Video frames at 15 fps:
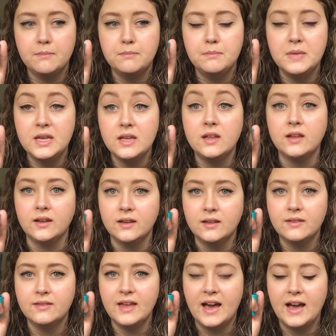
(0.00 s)
mean
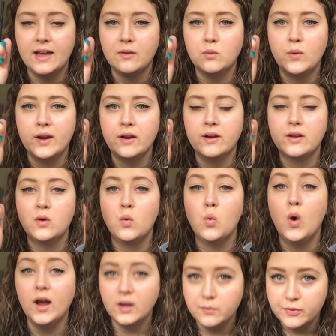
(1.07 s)
that wearing
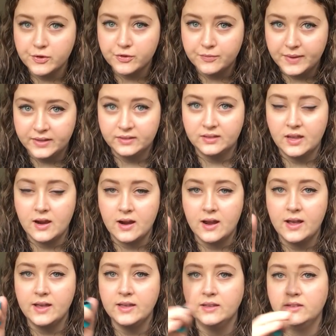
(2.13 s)
waterproof
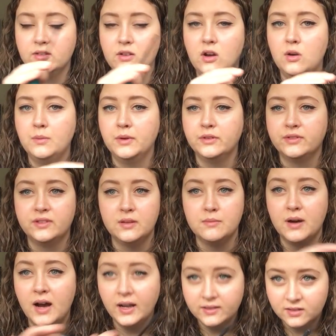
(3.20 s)
mascara is almost
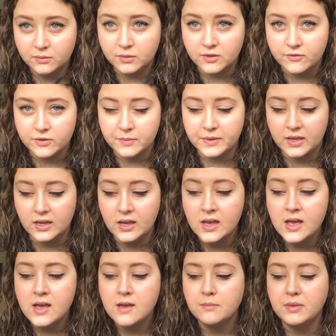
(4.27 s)
impossible for me,
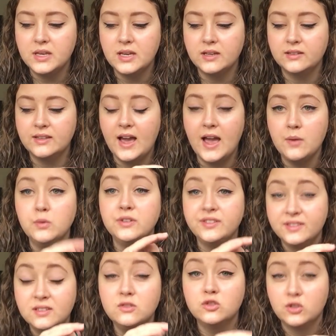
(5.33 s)
because I will
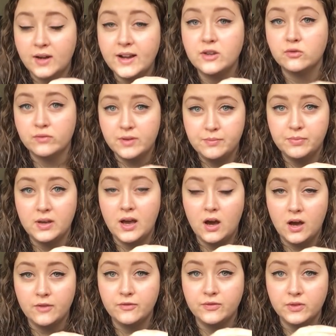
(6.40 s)
still try to rip
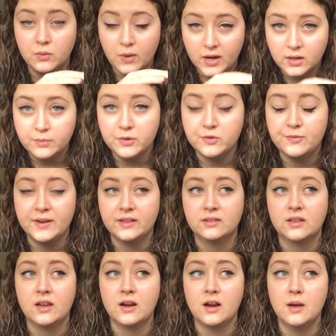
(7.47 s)
off the waterproof
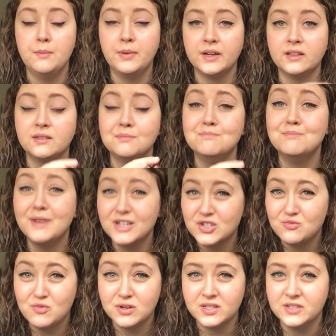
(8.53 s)
mascara, but it's
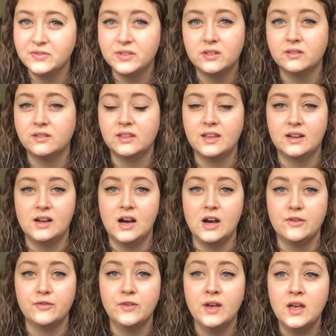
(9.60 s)
much more difficult to get
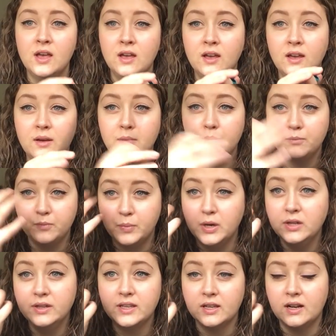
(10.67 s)
off,
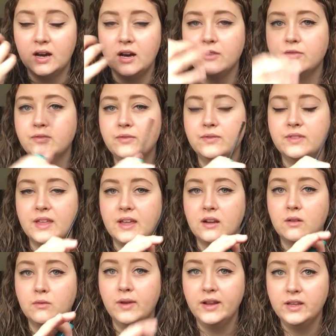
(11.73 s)
pulling it off,
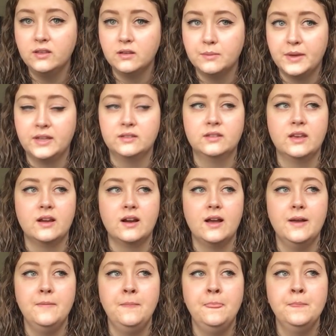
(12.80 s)
than a regular
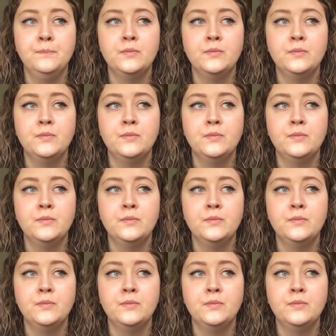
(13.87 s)
mascara.